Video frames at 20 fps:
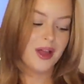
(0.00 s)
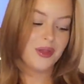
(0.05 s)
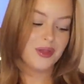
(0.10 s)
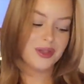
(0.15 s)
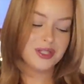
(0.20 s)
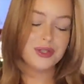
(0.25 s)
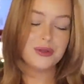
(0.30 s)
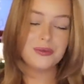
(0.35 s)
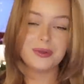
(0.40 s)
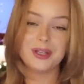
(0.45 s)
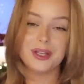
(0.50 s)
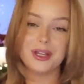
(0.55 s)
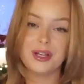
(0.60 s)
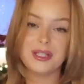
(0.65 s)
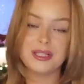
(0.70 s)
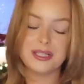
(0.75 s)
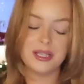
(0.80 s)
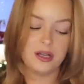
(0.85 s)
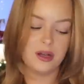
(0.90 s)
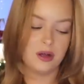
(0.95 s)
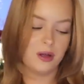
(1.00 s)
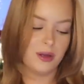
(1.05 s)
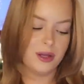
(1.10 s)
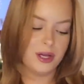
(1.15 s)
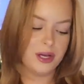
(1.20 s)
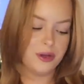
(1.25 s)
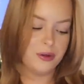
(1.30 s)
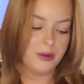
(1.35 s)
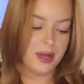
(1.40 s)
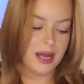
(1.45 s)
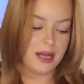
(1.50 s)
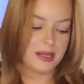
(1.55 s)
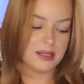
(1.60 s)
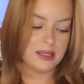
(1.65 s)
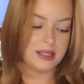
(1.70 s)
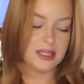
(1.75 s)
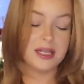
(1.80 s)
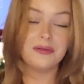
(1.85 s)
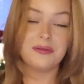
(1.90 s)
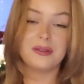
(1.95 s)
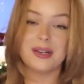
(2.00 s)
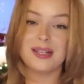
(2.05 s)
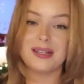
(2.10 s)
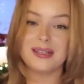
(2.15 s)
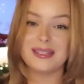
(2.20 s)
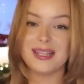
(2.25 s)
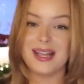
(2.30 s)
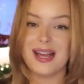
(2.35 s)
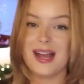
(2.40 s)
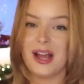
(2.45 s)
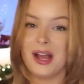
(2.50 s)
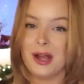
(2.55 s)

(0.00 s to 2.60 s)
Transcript: This is a really good deal, and you get different